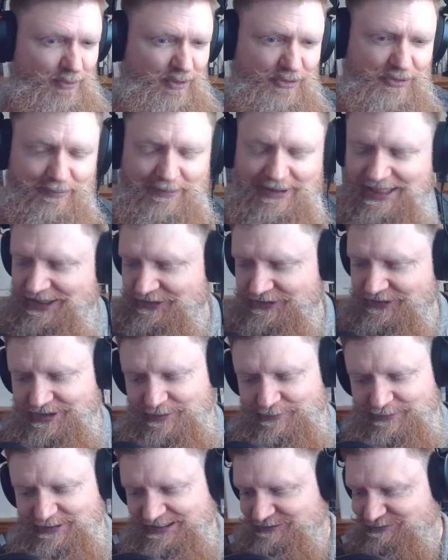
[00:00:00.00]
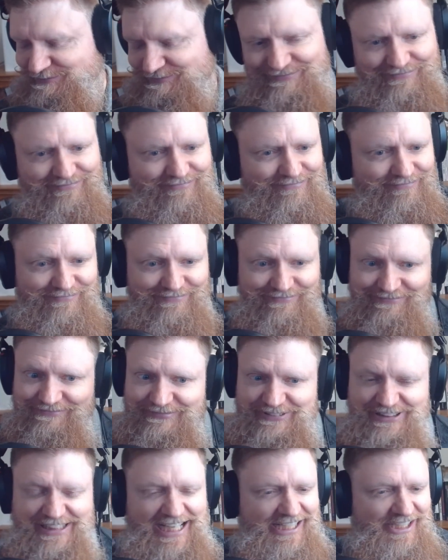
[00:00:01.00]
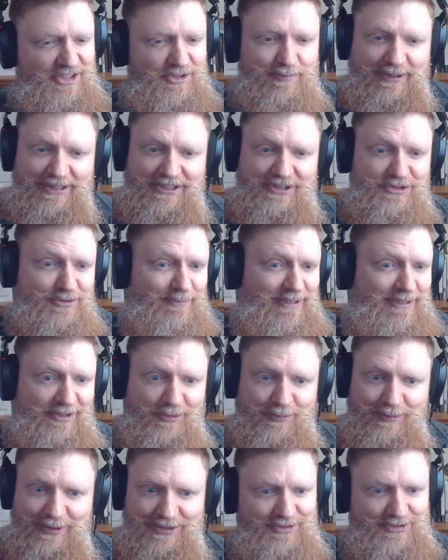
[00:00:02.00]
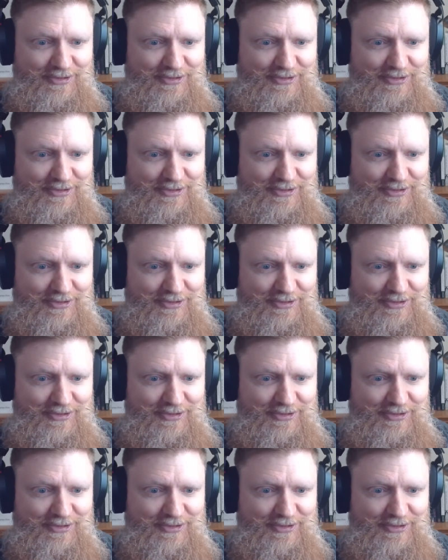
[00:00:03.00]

build the model. And I'm like, you got to explain it to me. I don't know what you're